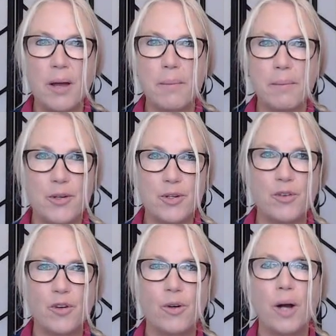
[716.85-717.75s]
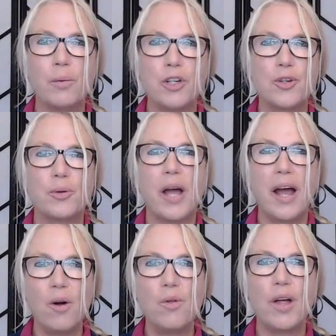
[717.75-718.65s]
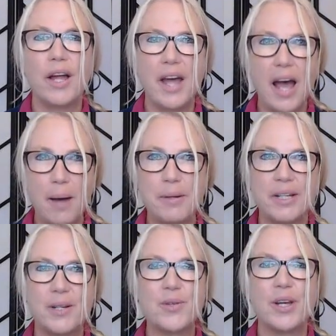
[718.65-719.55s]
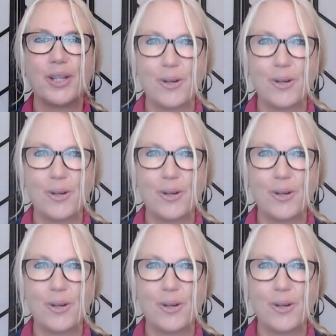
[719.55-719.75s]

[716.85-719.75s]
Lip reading: but most of all, I wish you health and happiness and